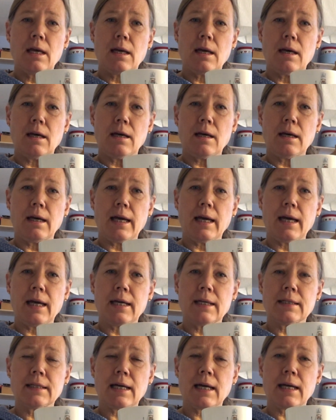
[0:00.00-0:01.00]

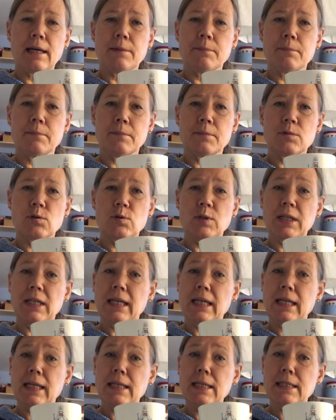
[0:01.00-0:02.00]
And I'm
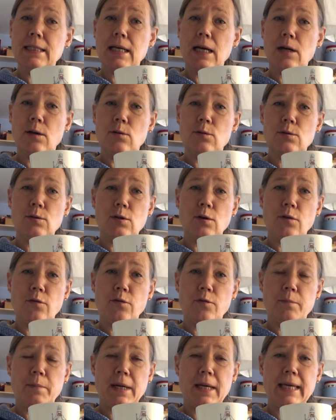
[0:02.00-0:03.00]
drinking it out
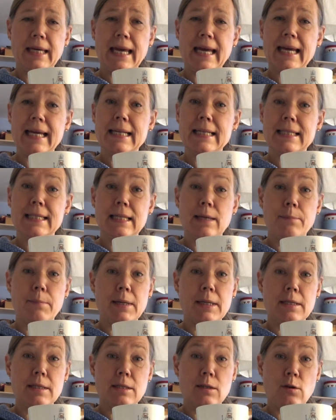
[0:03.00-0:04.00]
of my Elsa
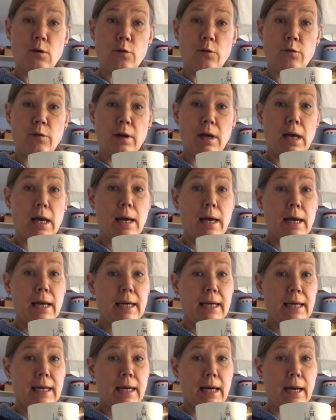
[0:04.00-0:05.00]
Beskow
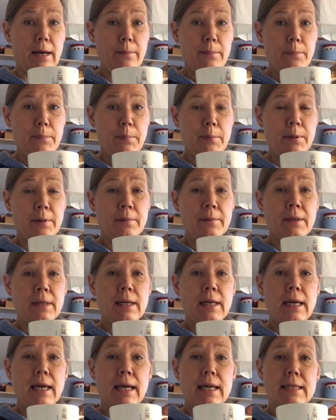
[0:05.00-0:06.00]
cup.
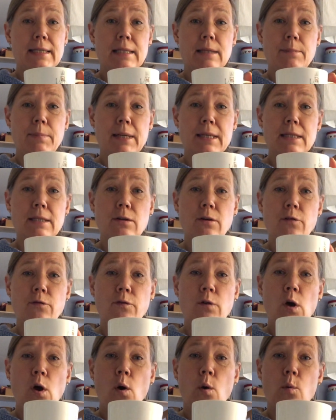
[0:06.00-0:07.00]
Elsa
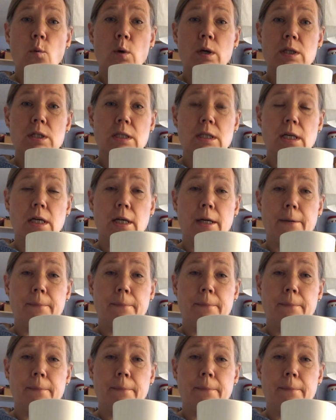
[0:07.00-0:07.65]
Beskow was